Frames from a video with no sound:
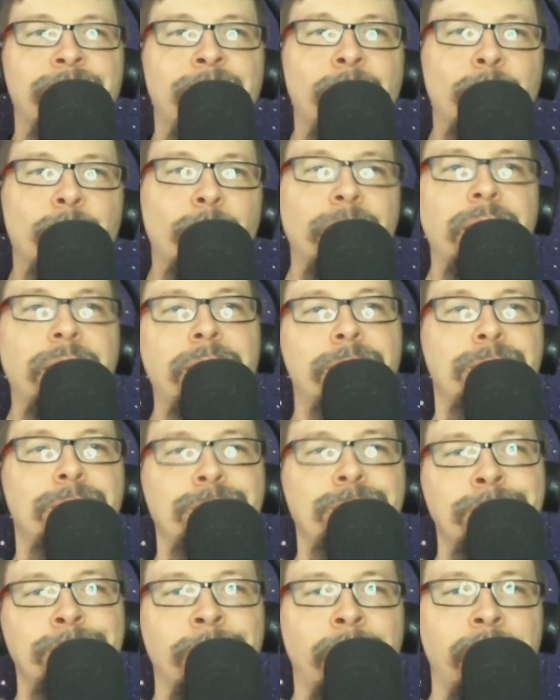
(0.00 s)
Well,
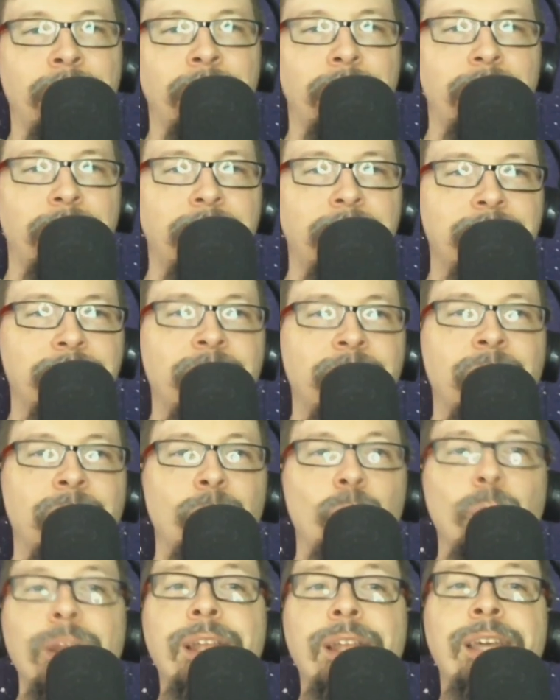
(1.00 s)
it's
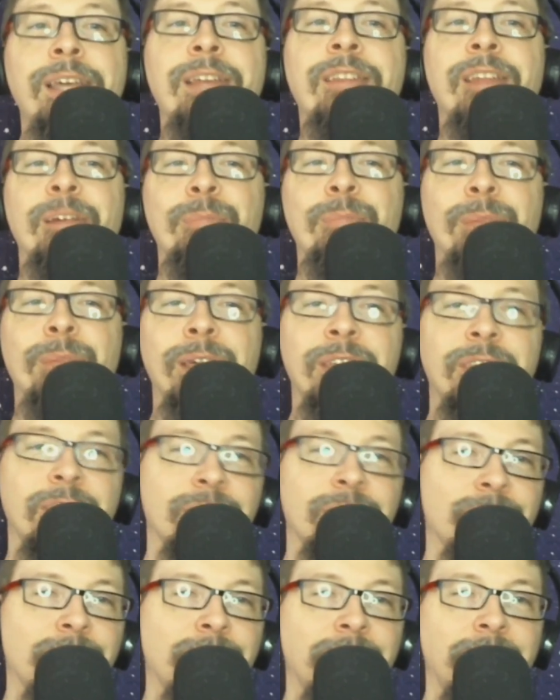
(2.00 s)
not winning that makes
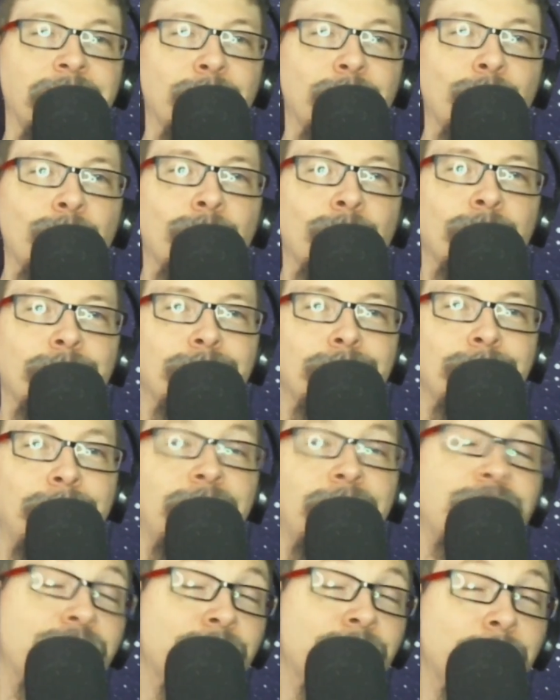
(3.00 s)
history, or
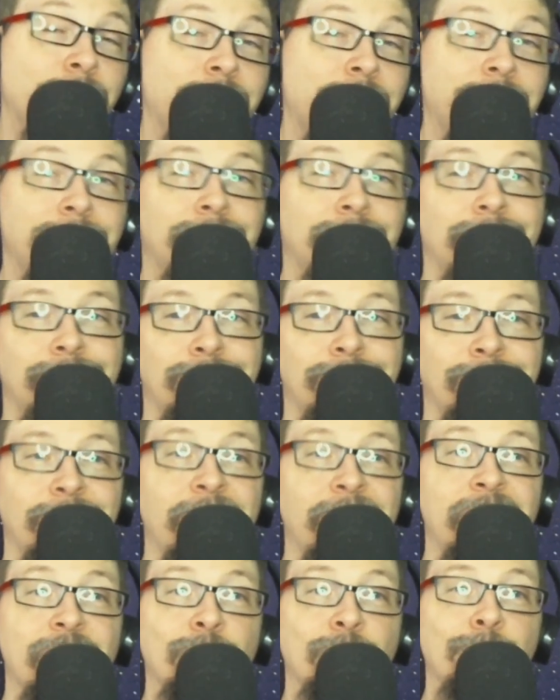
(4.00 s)
infamy.
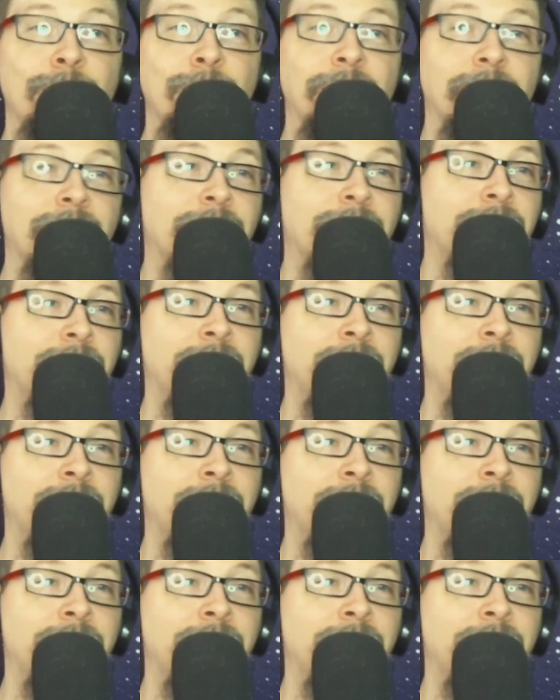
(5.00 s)
Take your pick.